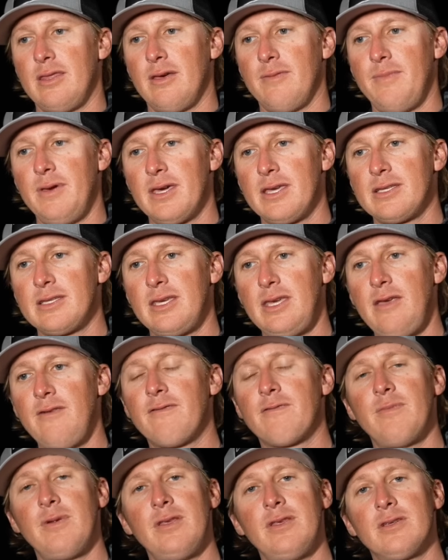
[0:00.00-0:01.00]
the biggest key
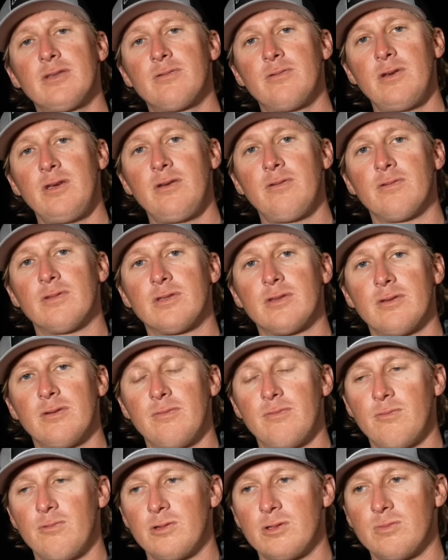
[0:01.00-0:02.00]
for me this week was,
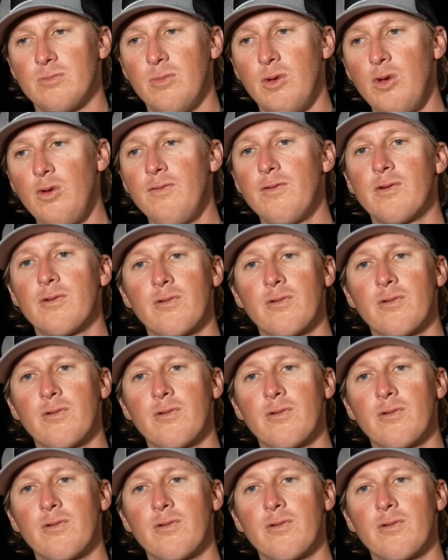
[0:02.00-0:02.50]
was moving